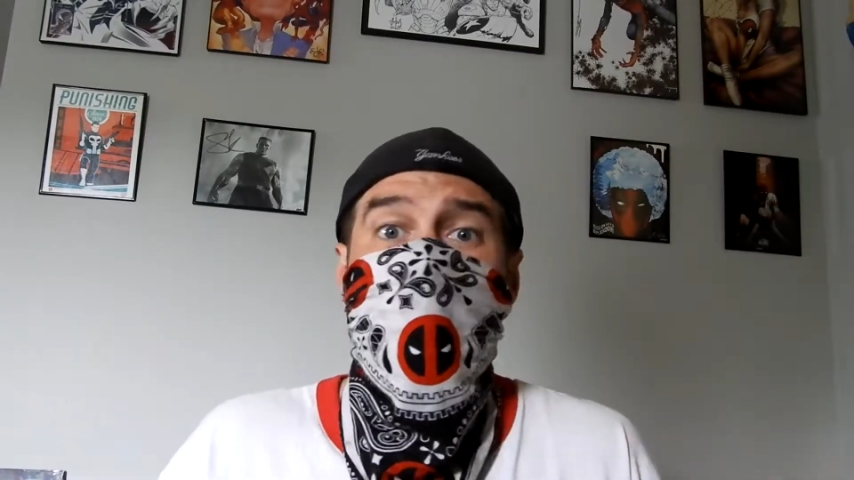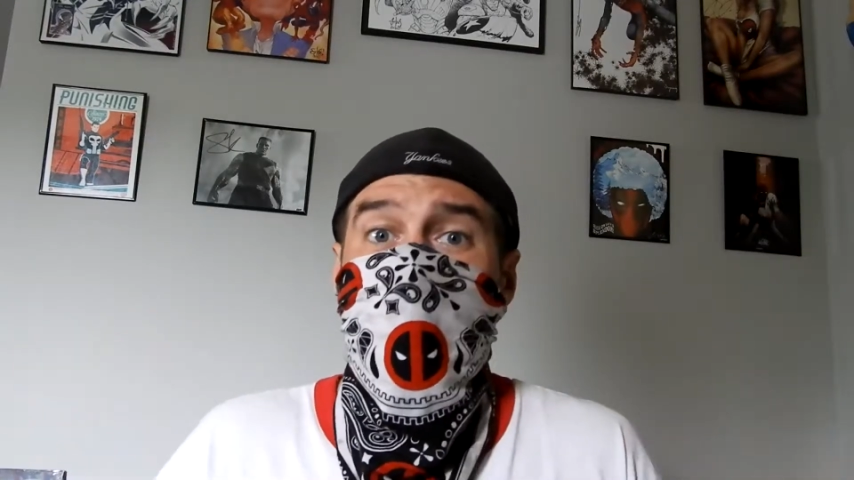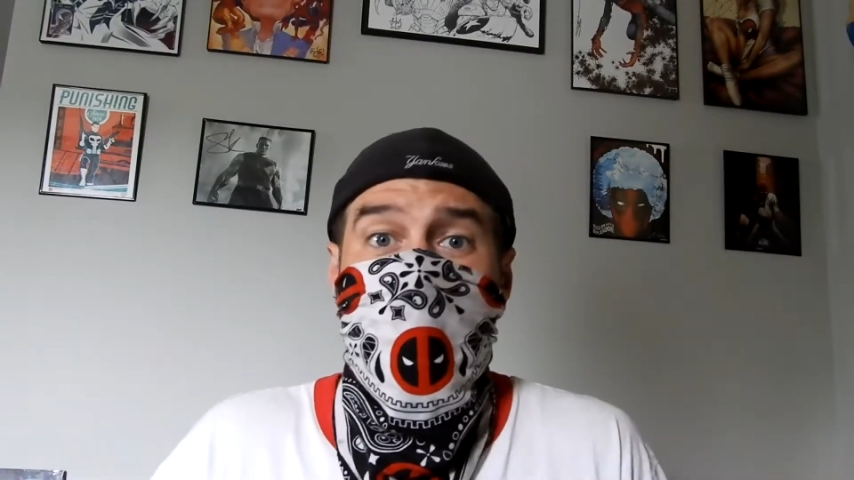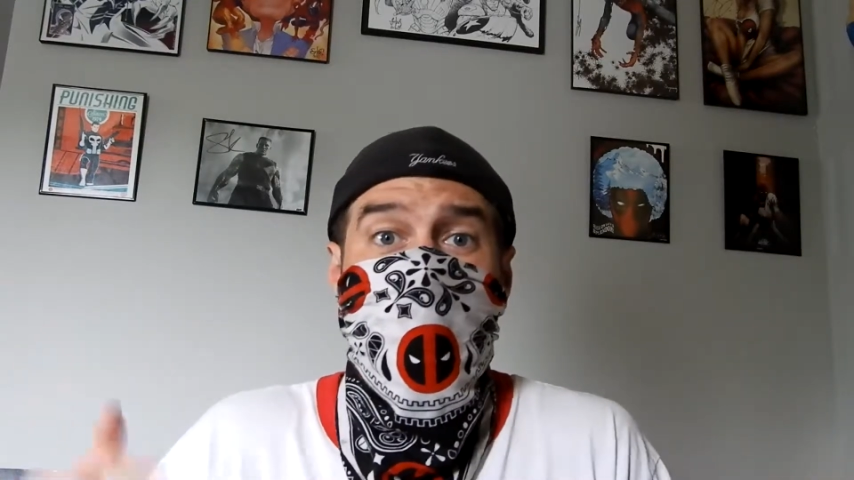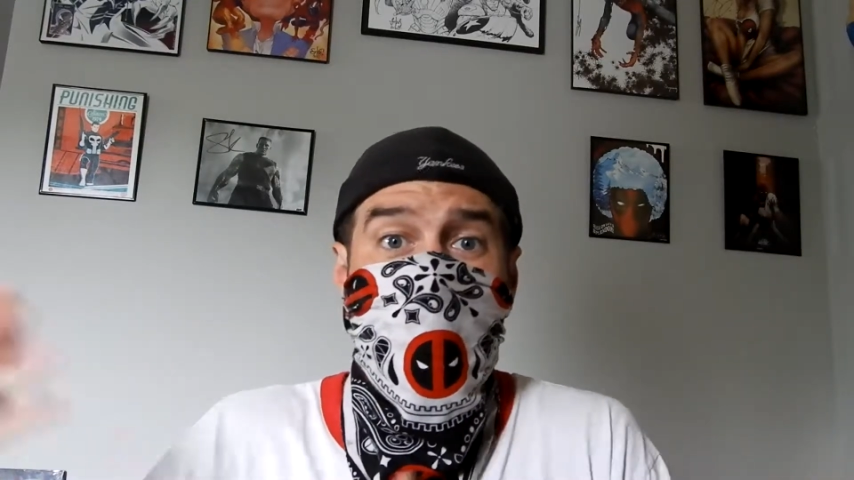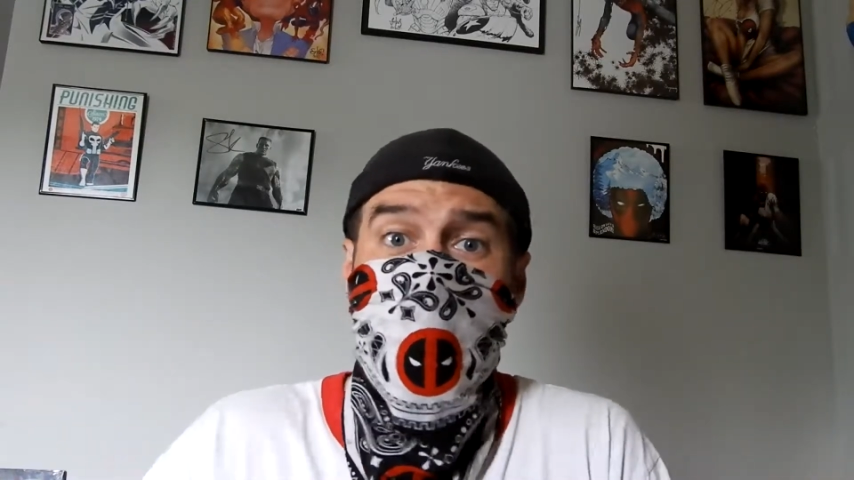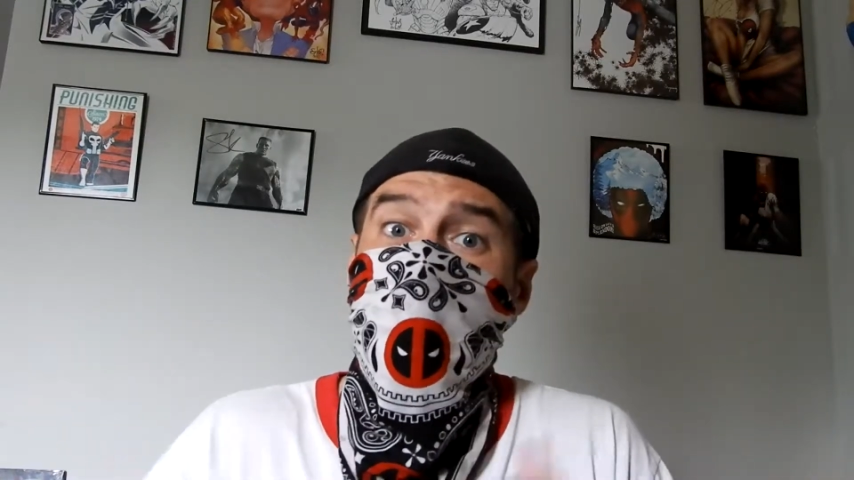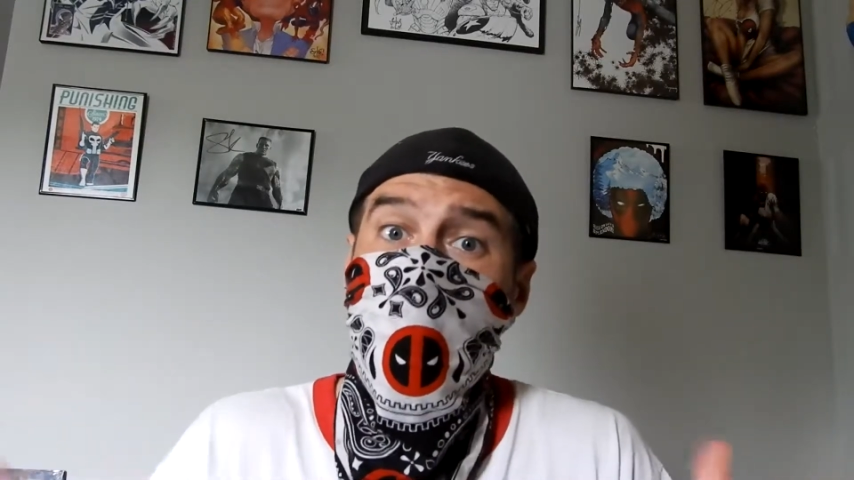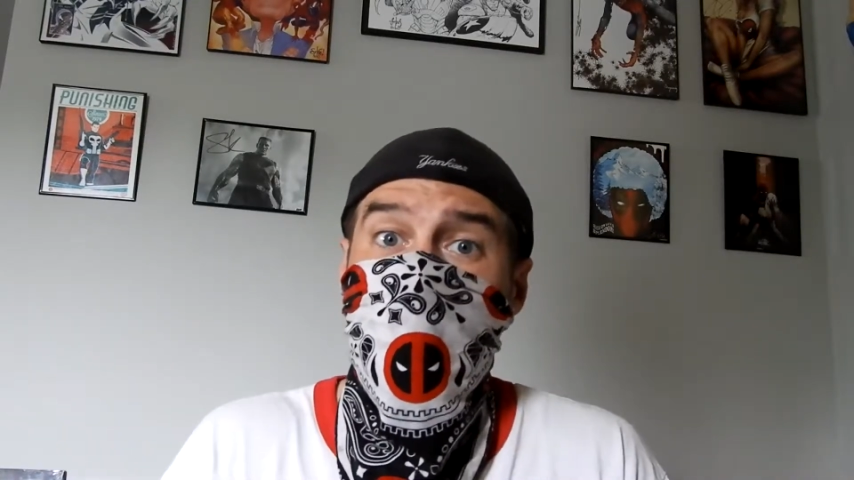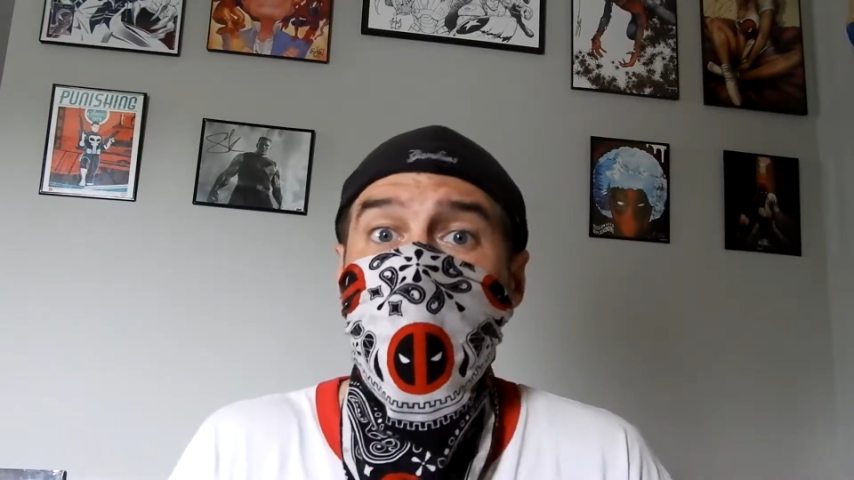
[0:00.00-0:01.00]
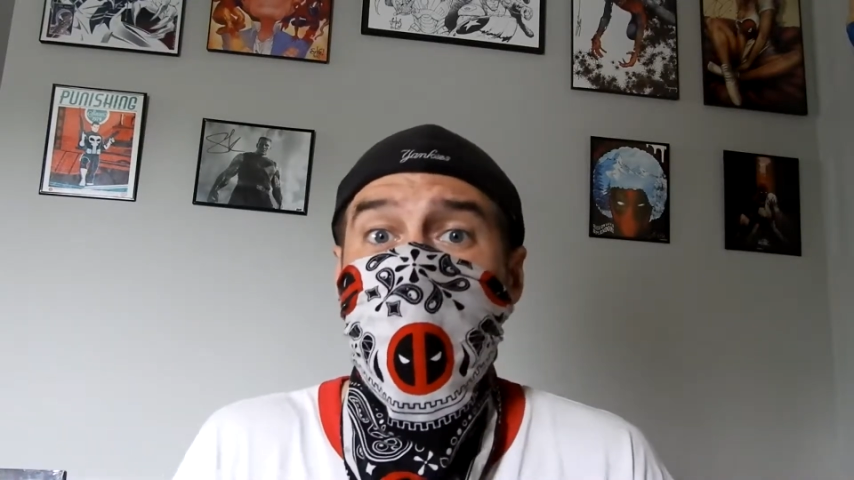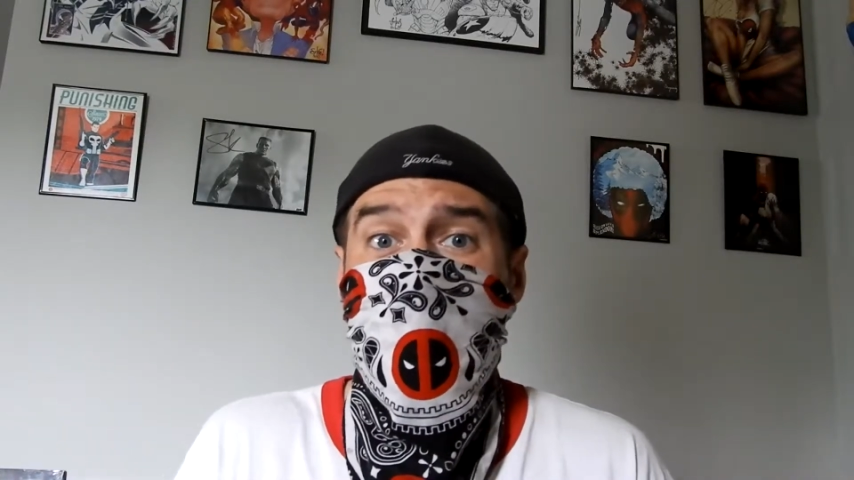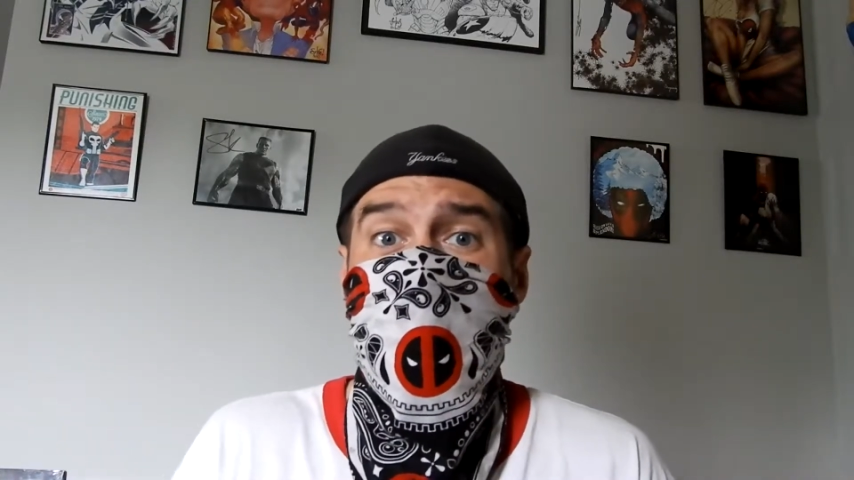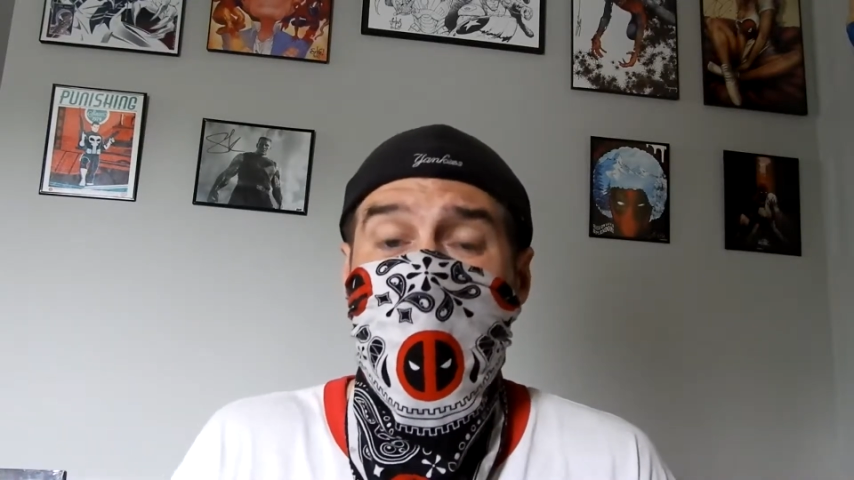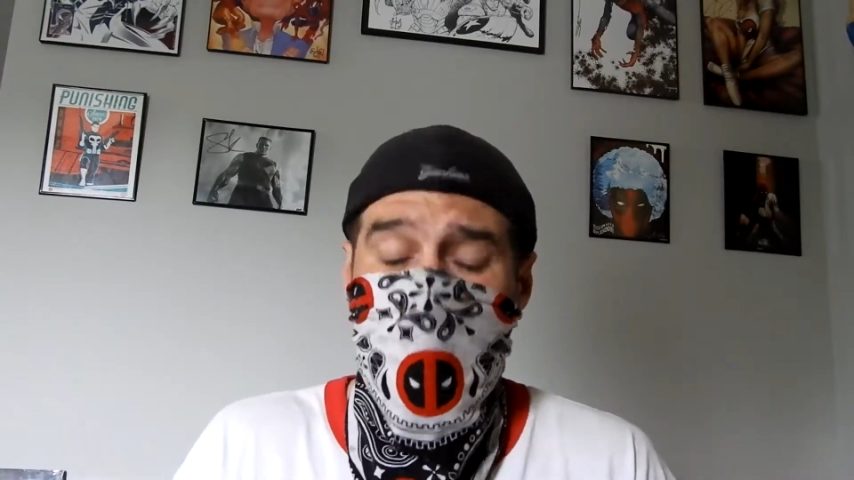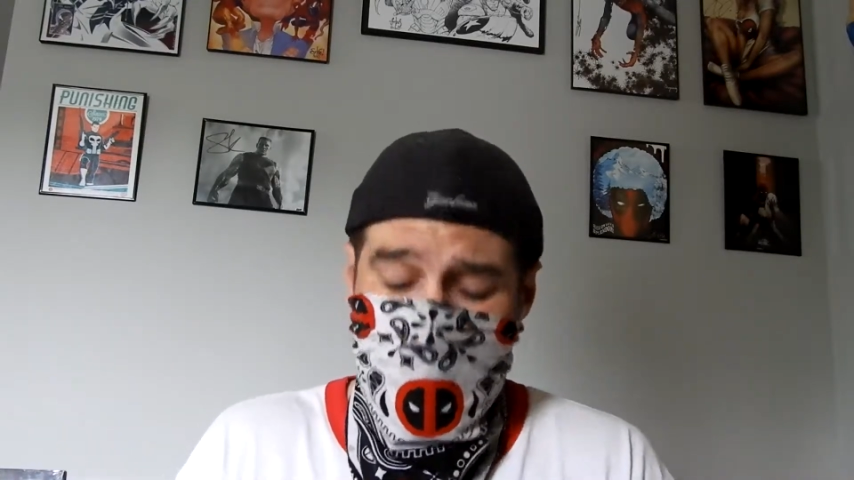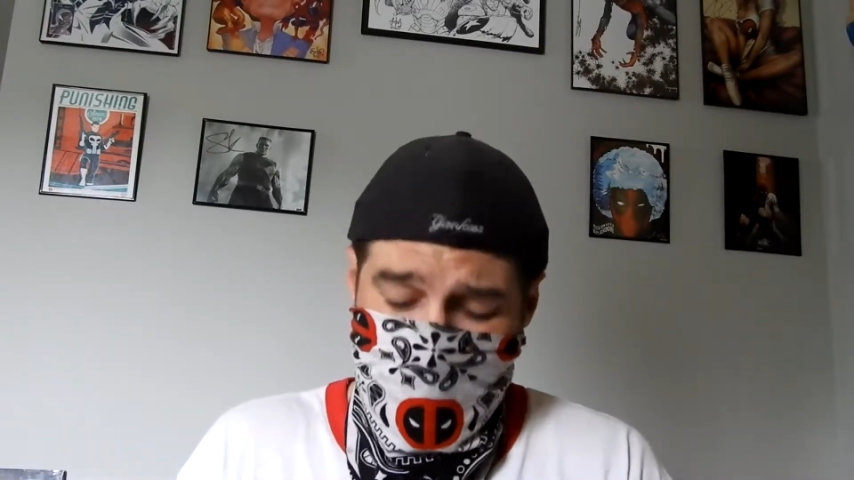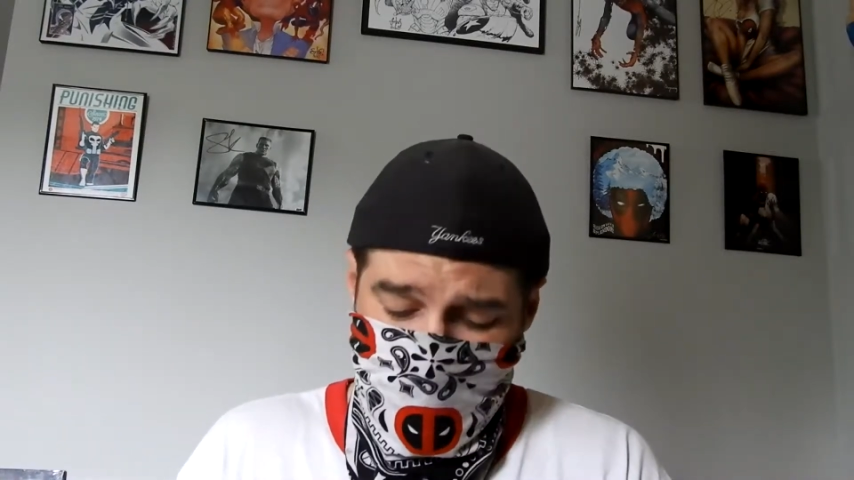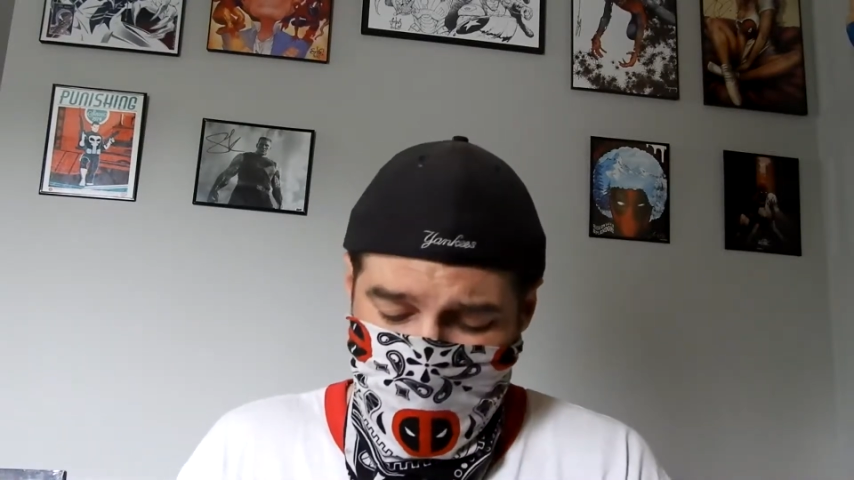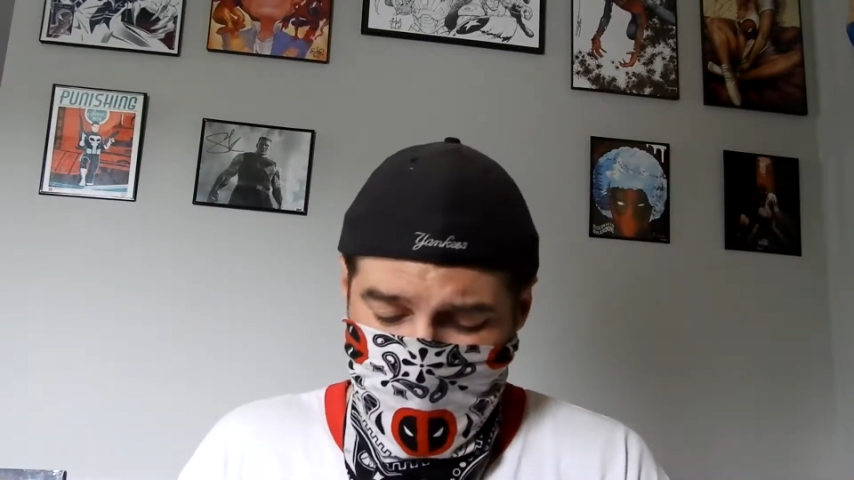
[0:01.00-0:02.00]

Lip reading: like who's who, that kind of thing.